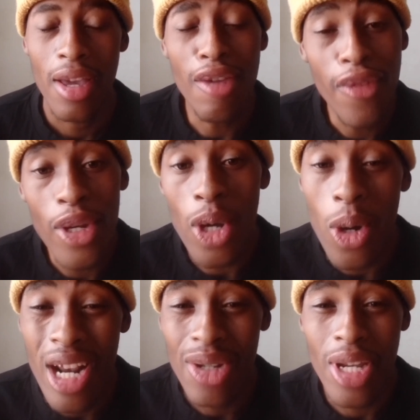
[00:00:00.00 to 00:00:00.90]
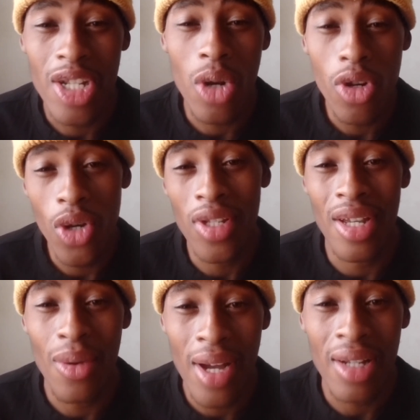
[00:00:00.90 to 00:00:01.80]
If you know that you're a true
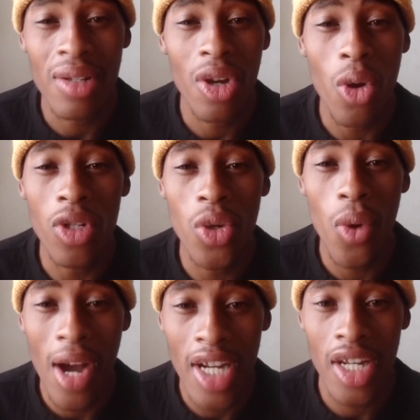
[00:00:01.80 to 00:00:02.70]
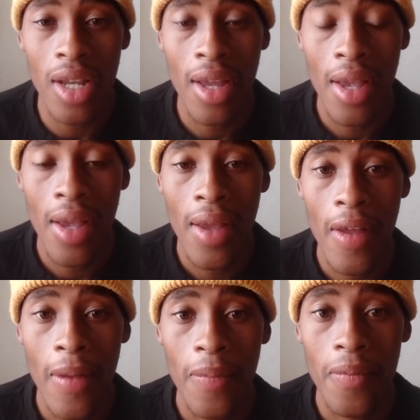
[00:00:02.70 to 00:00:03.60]
chosen one, then you're going to watch
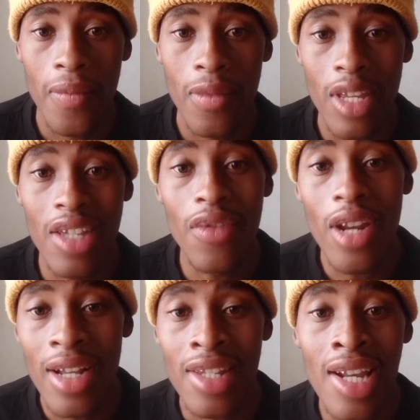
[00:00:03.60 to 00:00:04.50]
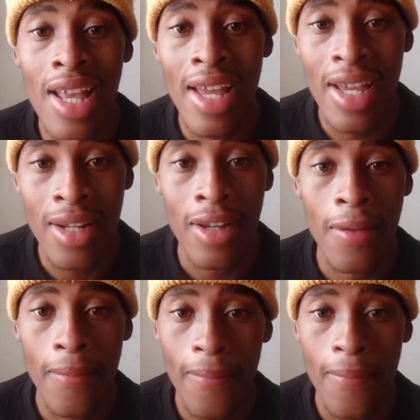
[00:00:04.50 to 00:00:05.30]
this video until the end.